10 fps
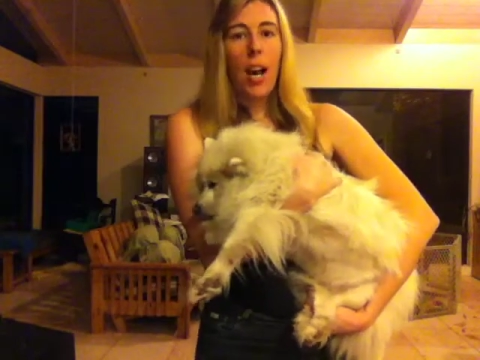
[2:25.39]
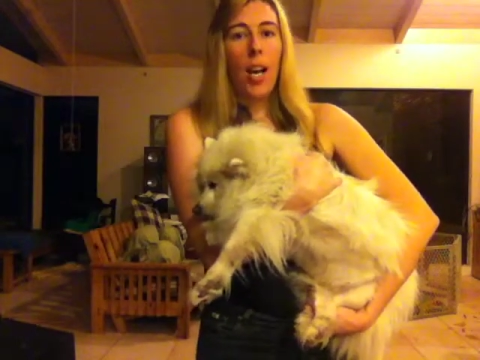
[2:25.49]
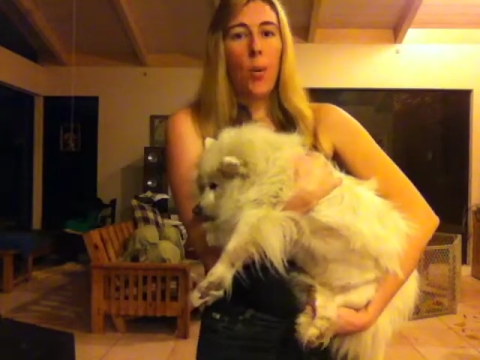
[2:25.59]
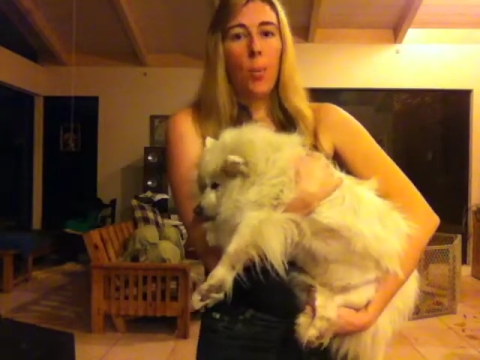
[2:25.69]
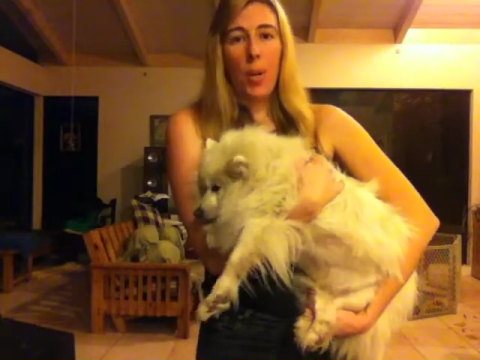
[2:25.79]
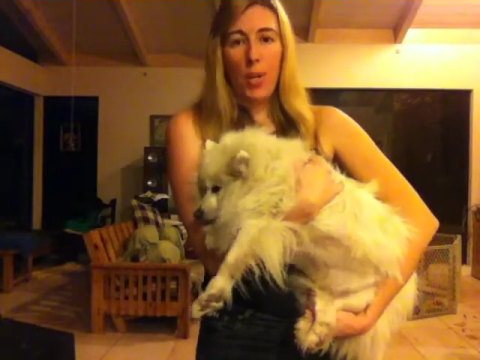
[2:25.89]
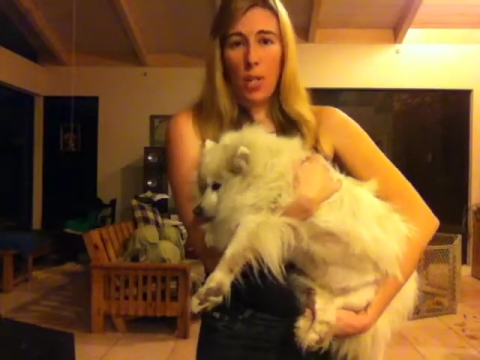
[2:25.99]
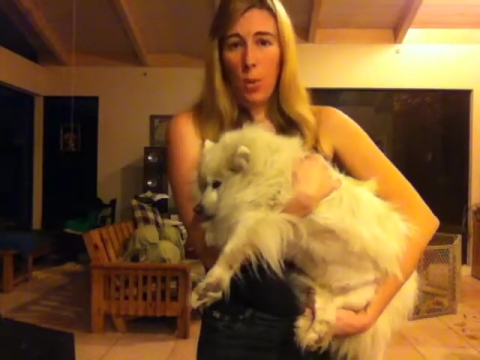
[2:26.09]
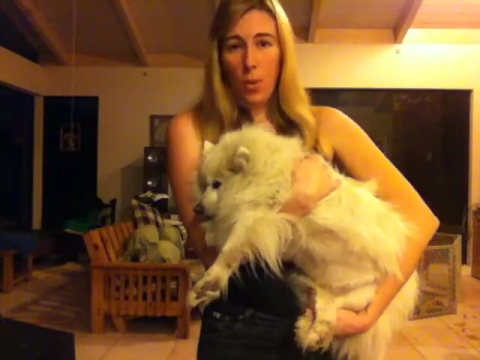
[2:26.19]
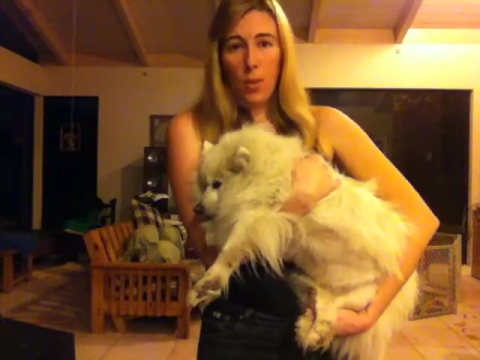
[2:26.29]
I will put it
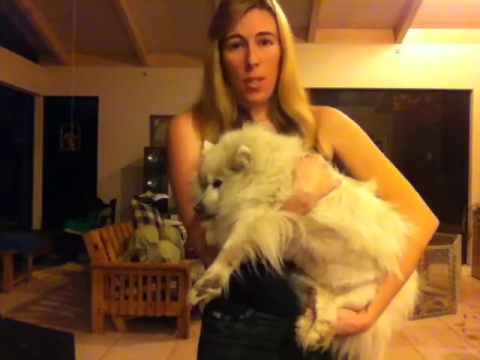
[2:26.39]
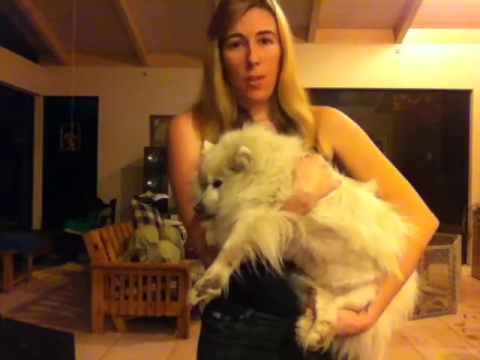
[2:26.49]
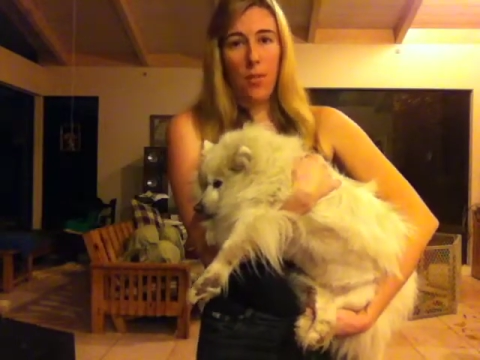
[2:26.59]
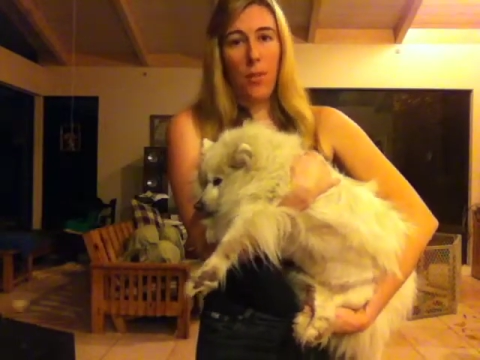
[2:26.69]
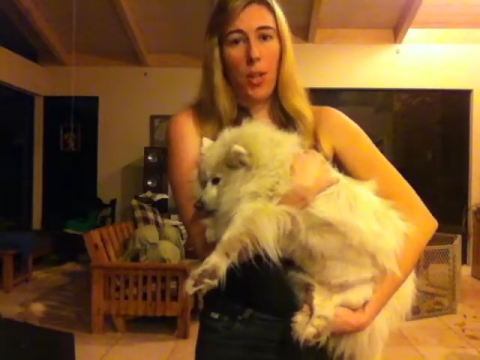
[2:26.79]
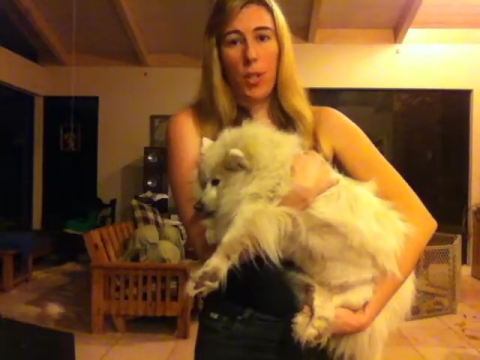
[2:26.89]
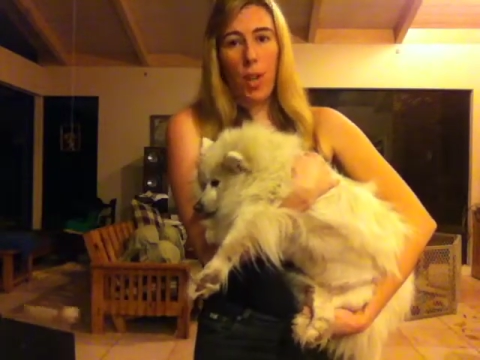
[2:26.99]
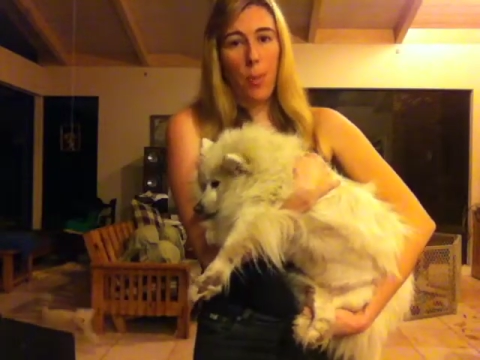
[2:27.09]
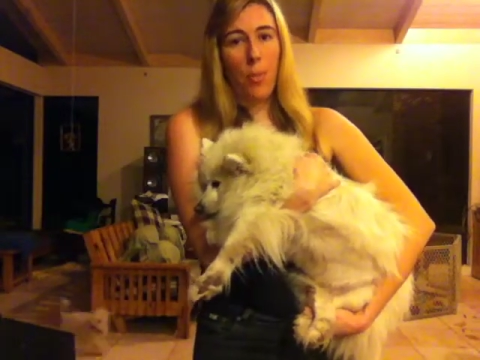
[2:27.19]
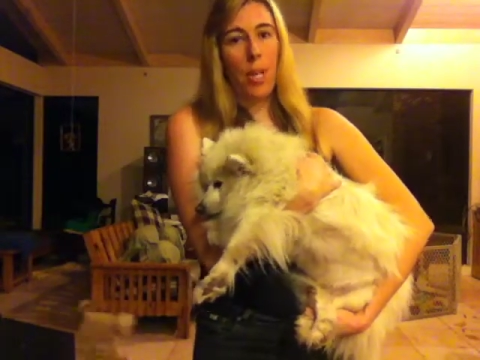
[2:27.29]
towards a future
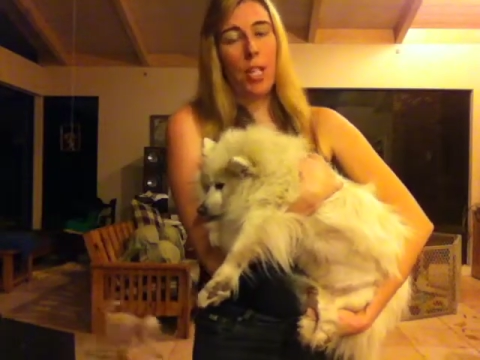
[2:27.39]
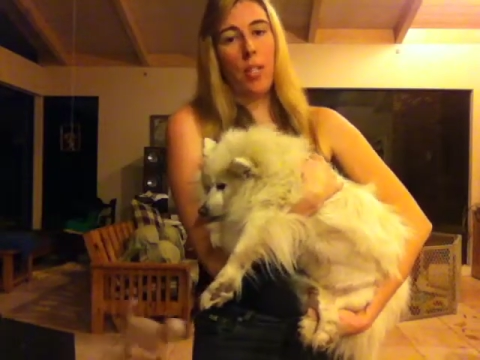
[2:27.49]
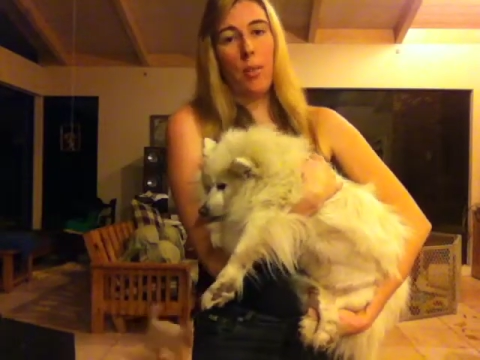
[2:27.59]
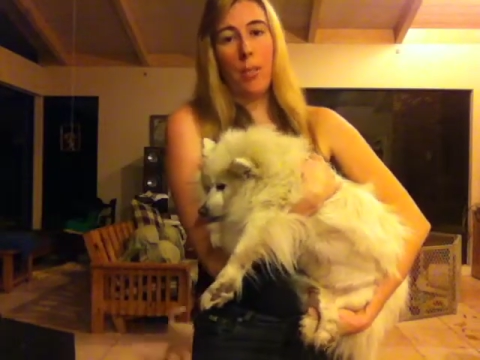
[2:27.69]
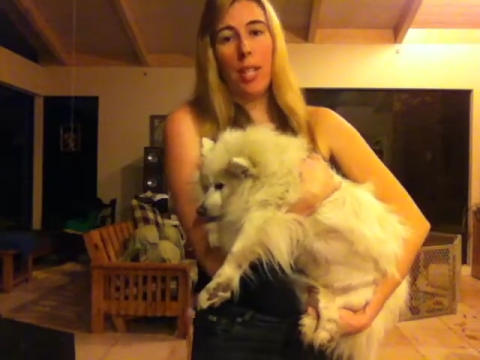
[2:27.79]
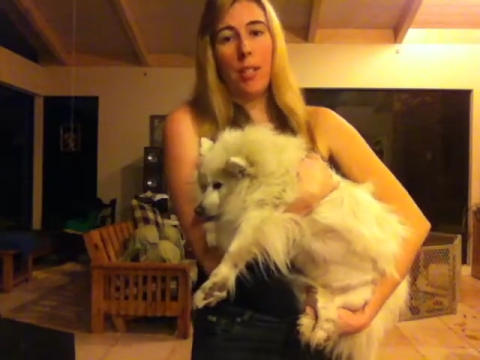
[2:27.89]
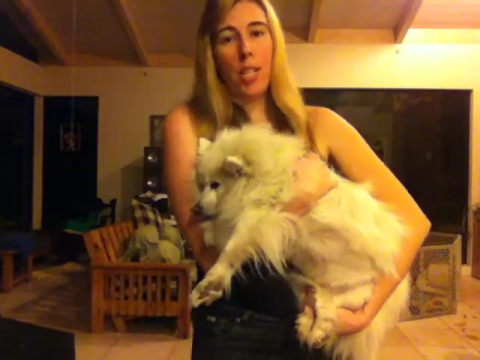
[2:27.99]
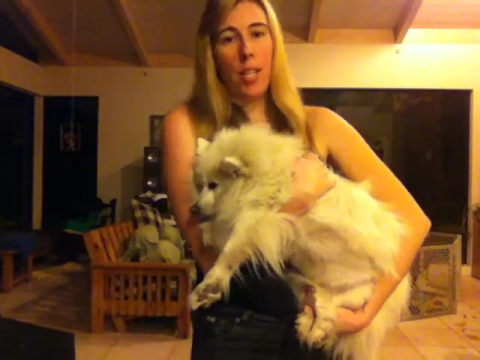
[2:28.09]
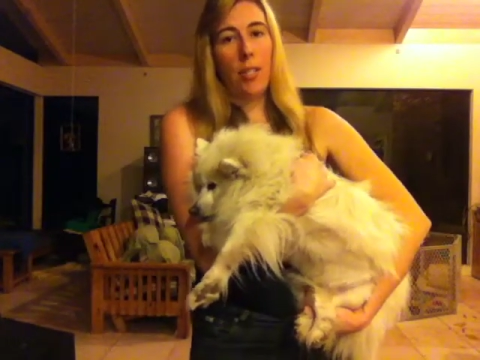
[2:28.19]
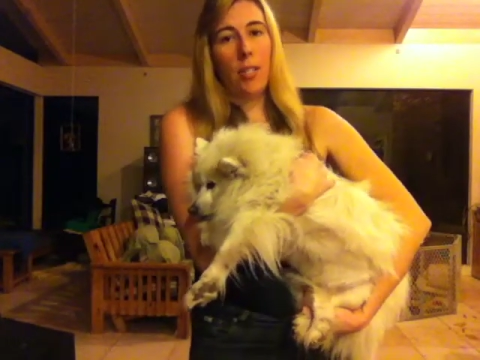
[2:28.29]
operation, because
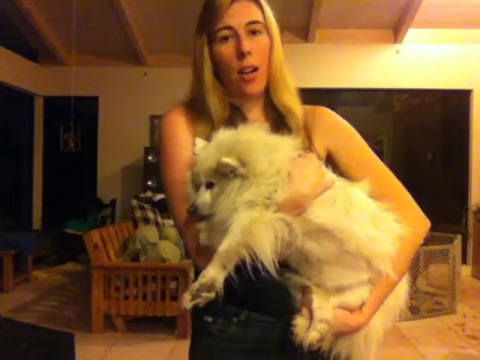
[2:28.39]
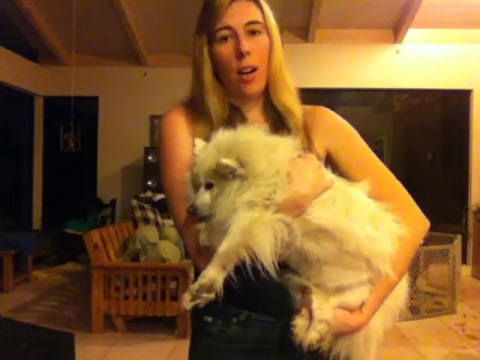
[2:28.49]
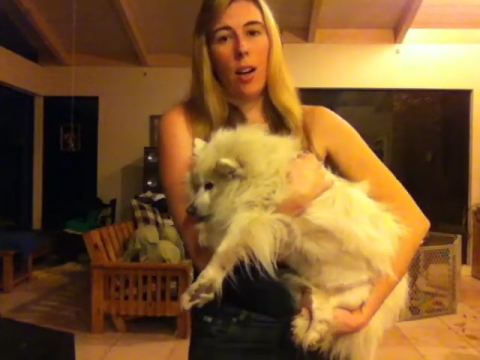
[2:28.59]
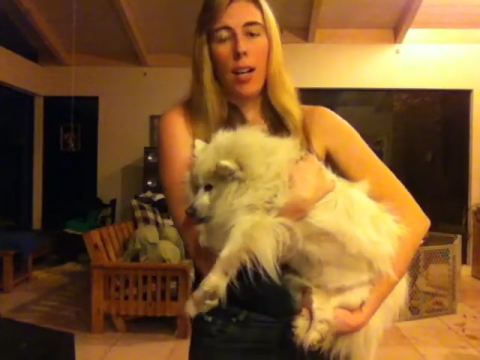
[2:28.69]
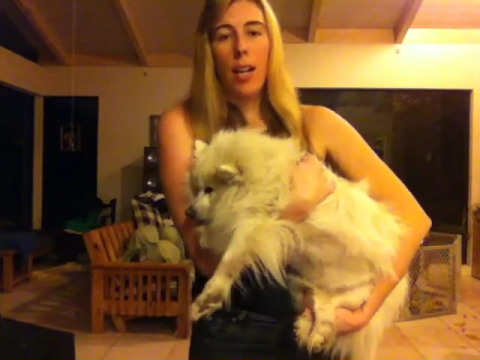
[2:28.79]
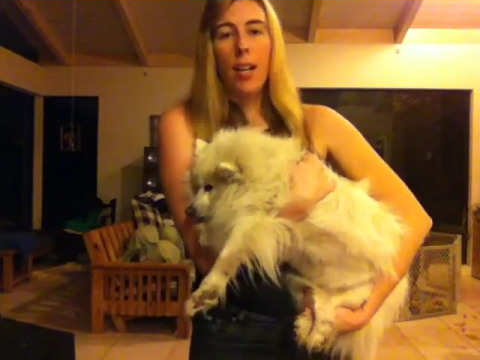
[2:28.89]
chances are,